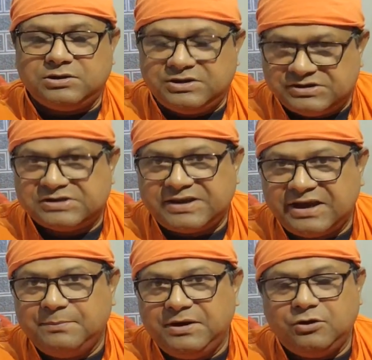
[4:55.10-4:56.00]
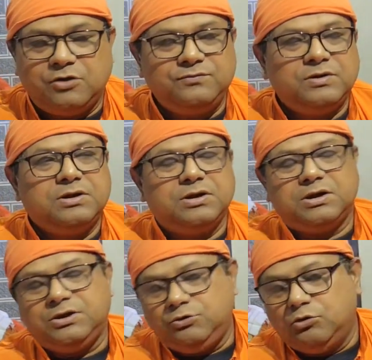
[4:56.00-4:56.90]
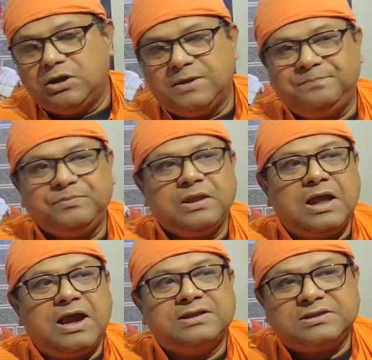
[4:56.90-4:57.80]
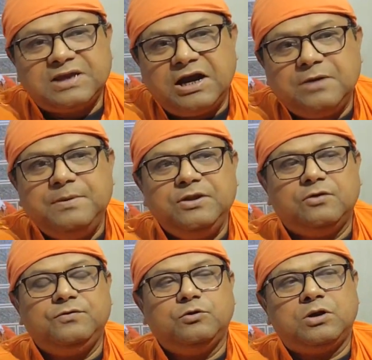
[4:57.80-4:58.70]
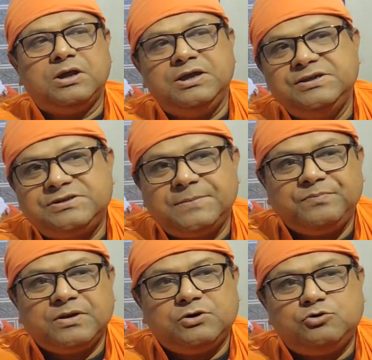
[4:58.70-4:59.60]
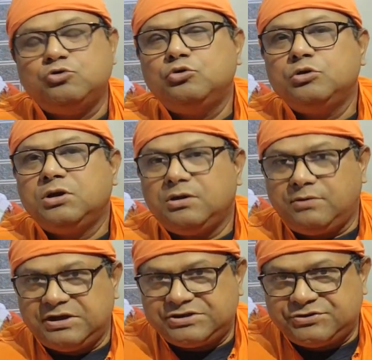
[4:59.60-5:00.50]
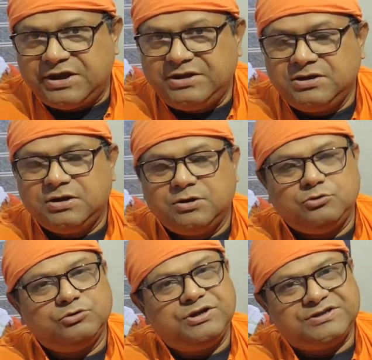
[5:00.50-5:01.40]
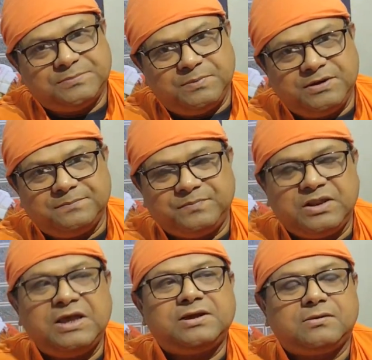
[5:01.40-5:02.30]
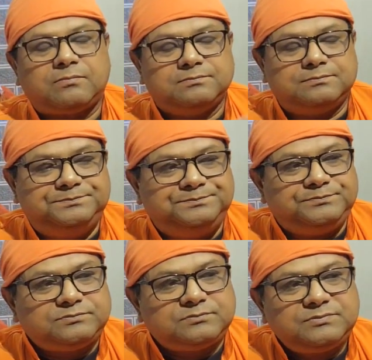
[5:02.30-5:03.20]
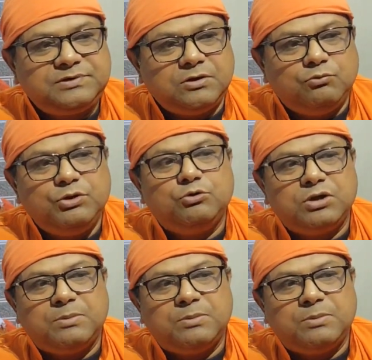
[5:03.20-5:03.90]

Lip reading: this is the second meaning of yoga. And the third meaning of yoga is to restrain, to discipline. Like we know